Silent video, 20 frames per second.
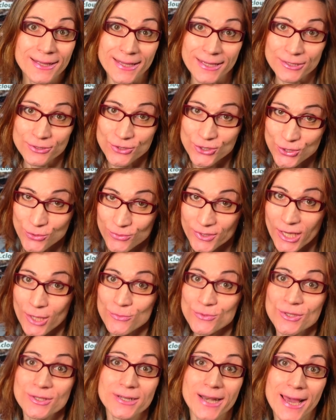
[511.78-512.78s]
In two
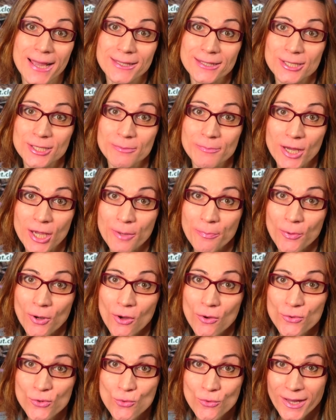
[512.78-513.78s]
thousand nineteen Mac
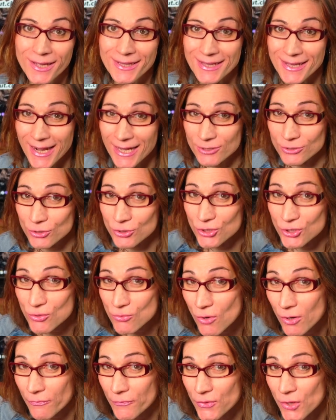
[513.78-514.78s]
Pro you can run
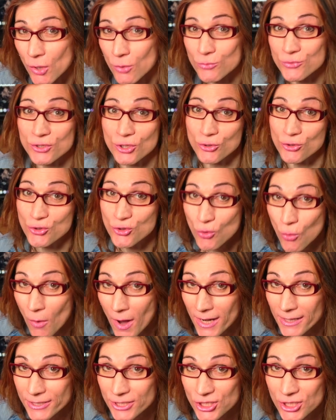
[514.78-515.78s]
two of those
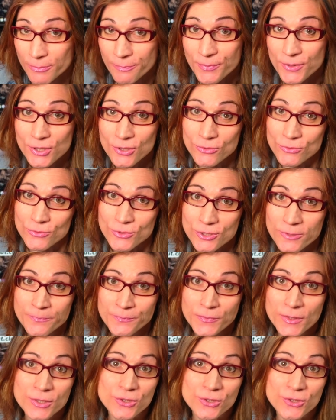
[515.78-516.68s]
dual G P Us,